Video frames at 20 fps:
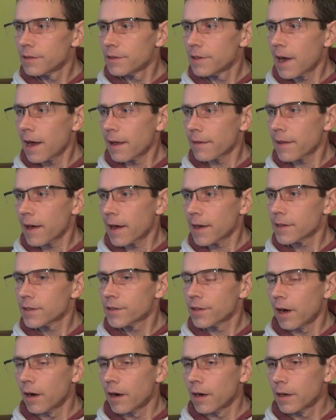at that
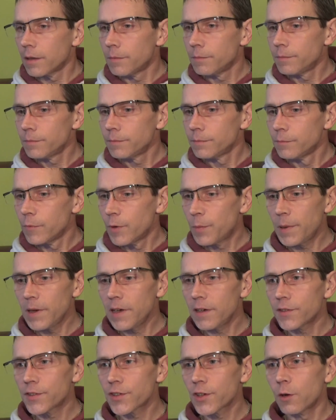time were
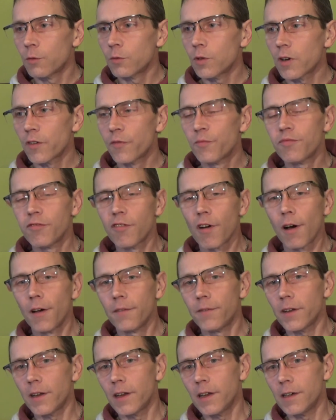being sold off
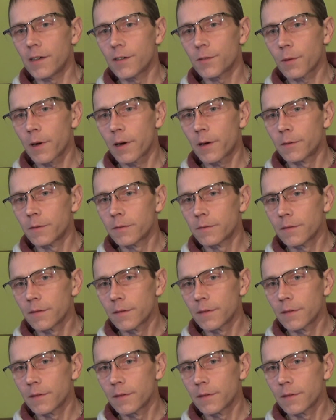privately as well.